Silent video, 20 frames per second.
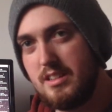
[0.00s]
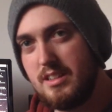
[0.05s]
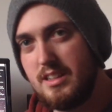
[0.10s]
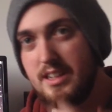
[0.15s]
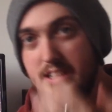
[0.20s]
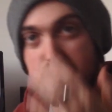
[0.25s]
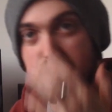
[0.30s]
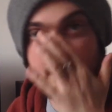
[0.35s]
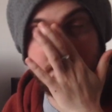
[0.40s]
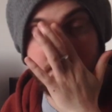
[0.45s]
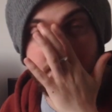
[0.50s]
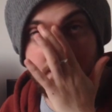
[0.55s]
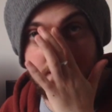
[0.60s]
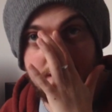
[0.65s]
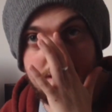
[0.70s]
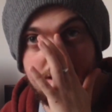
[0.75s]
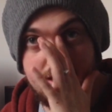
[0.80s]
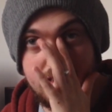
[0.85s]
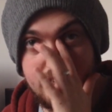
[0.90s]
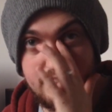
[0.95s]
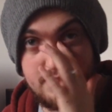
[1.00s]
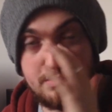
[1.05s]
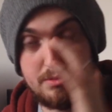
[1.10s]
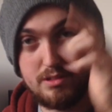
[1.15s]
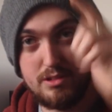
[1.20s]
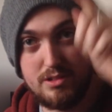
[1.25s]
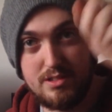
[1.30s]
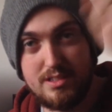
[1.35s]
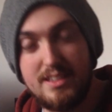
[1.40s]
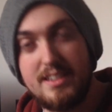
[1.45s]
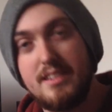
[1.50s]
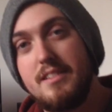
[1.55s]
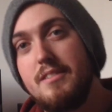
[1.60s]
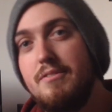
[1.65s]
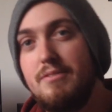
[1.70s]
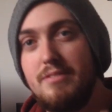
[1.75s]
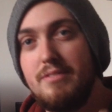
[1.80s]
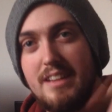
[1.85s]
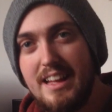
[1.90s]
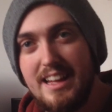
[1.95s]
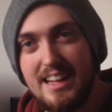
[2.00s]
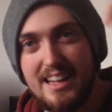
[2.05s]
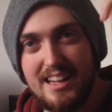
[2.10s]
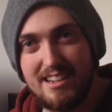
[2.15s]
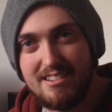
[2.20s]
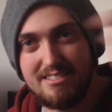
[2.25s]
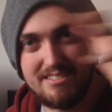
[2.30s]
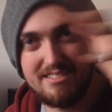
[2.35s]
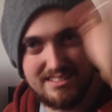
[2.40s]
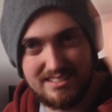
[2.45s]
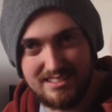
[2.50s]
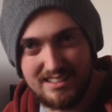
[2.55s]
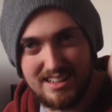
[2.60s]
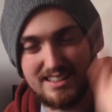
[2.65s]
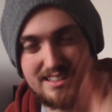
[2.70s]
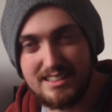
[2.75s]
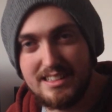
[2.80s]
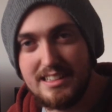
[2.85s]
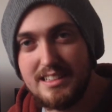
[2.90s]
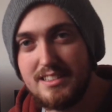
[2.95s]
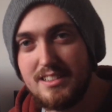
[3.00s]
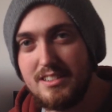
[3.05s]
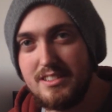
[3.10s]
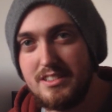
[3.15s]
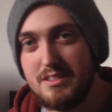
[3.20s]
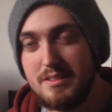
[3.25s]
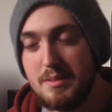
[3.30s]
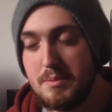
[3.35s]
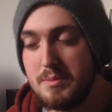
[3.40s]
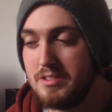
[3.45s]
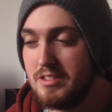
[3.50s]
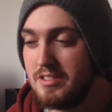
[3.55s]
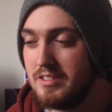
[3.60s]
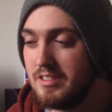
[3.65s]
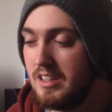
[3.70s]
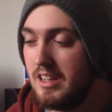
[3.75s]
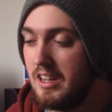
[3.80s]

and you end up, it looks like flare and light leaks on your images.